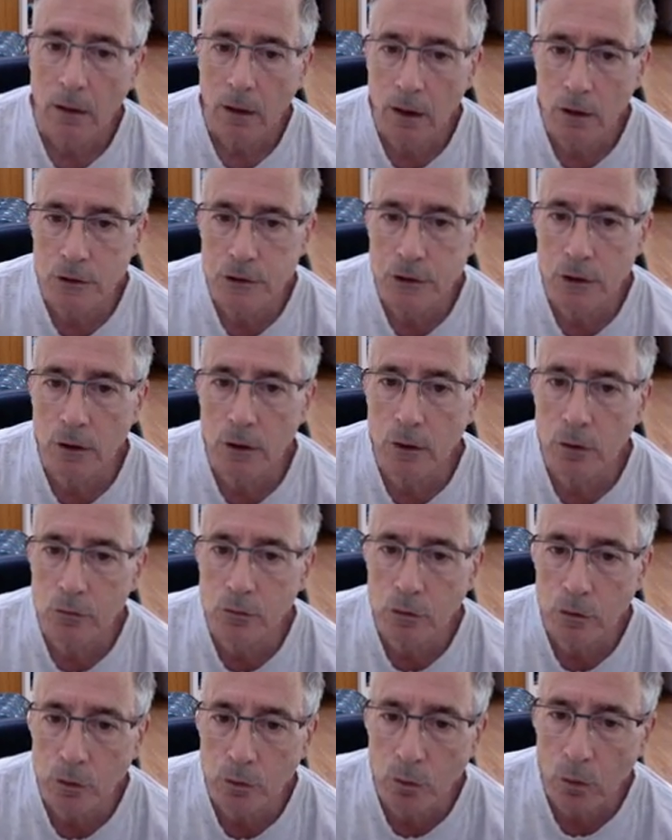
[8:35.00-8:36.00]
also
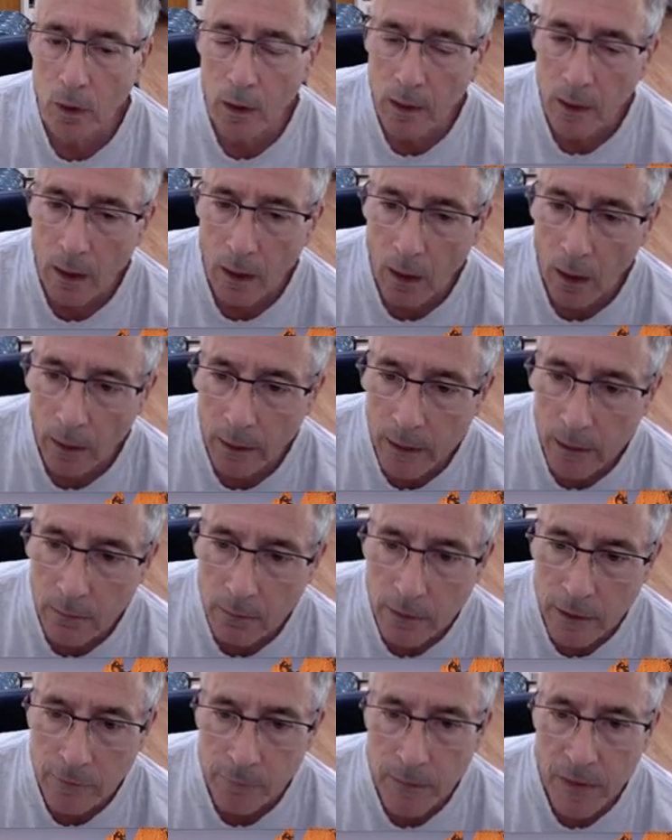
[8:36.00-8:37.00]
to
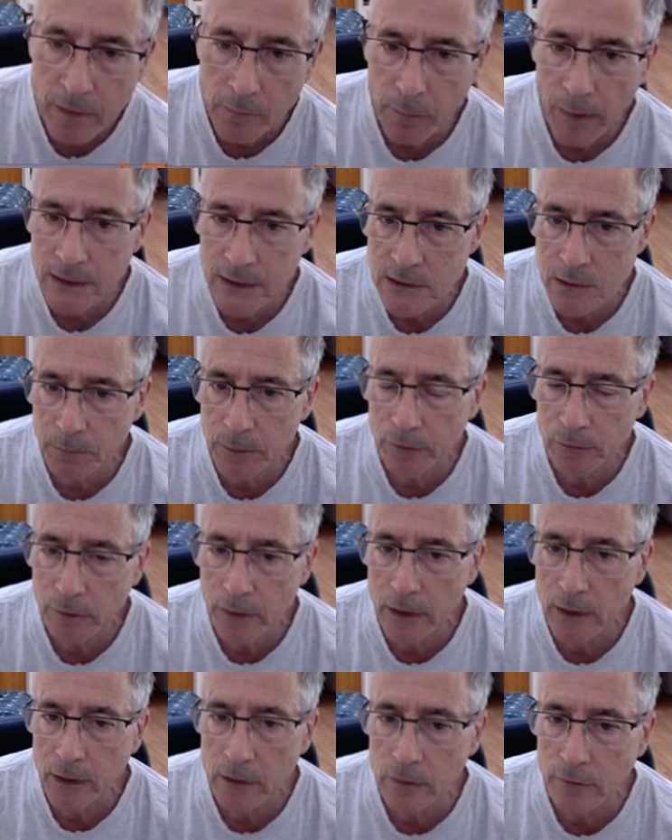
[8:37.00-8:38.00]
give me the
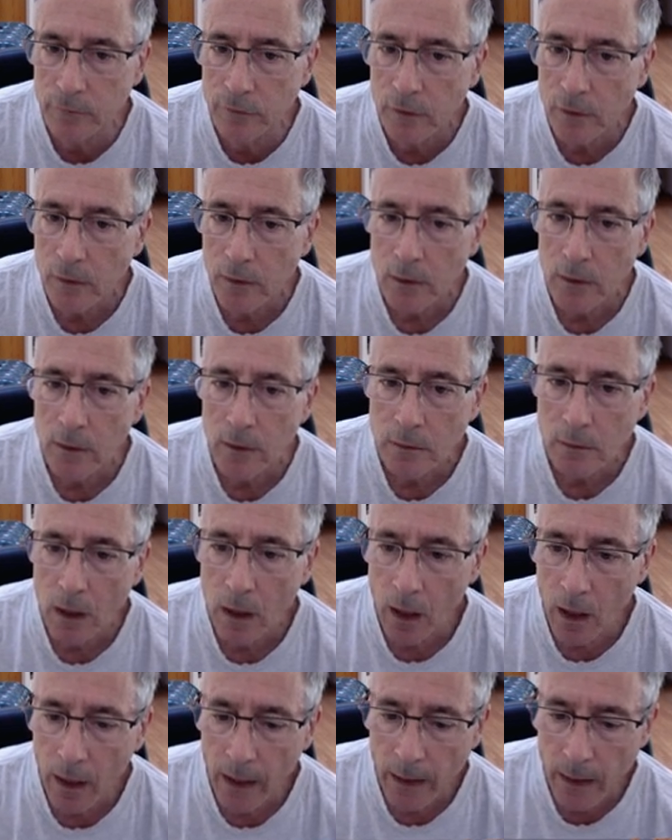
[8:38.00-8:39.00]
possibility of
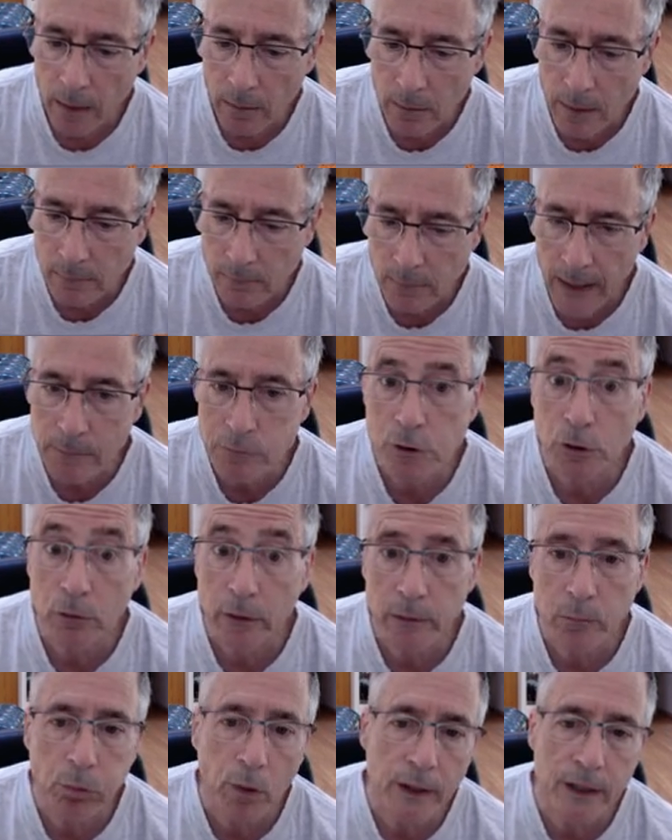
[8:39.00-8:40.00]

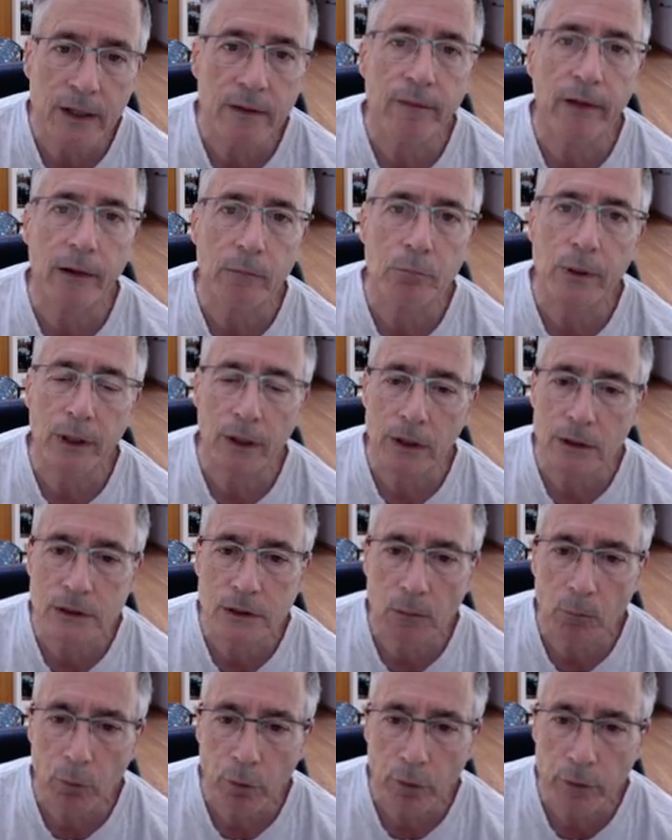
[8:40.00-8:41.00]
absolutely breaking that pin at
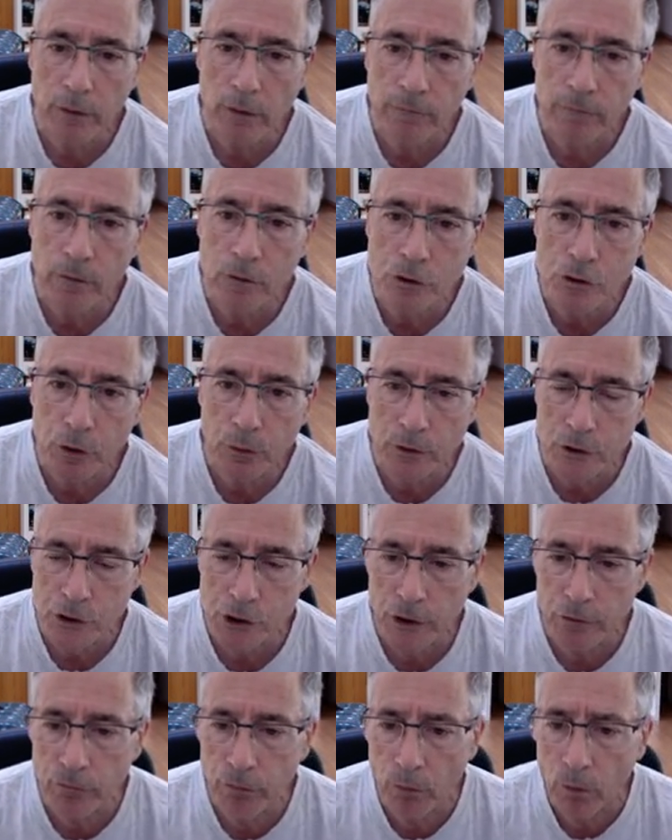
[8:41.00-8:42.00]
some point in the future with
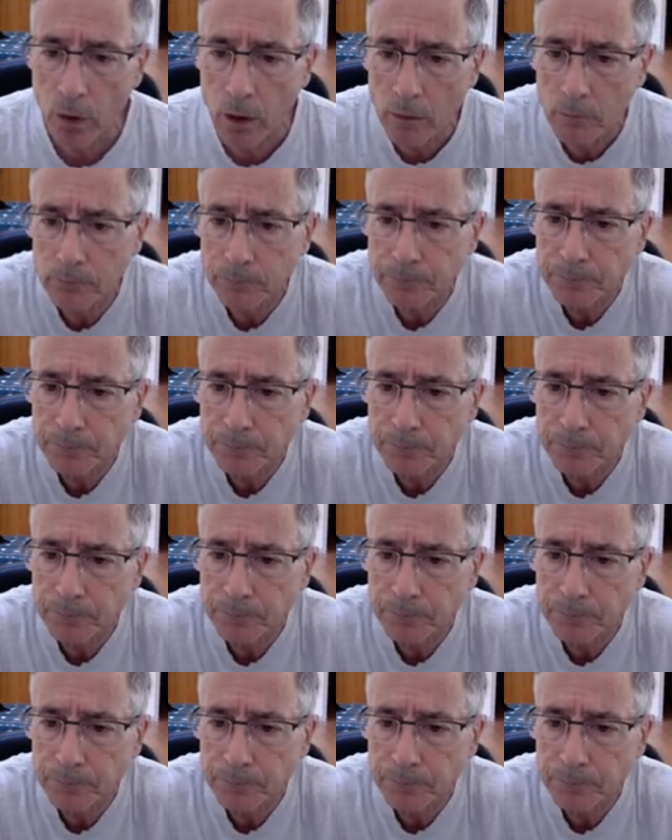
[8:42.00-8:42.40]
g4.